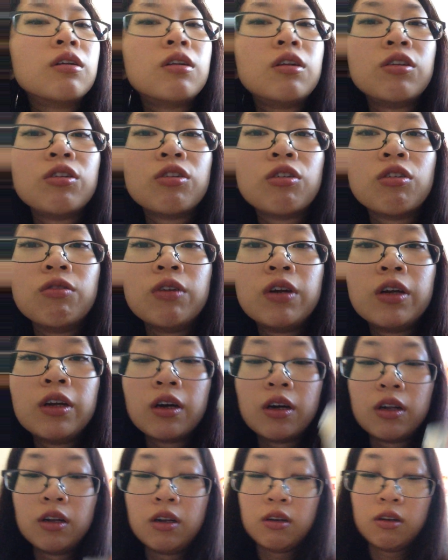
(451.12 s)
dissolving
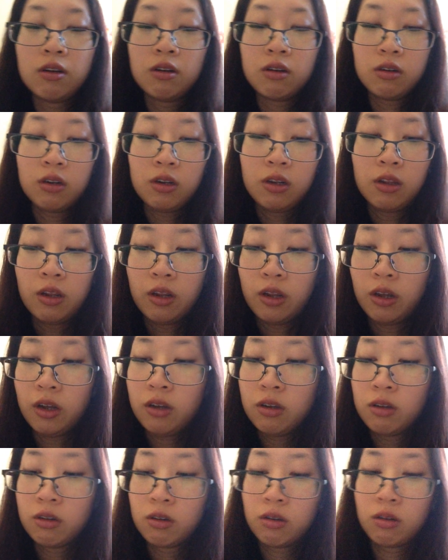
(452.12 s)
in there.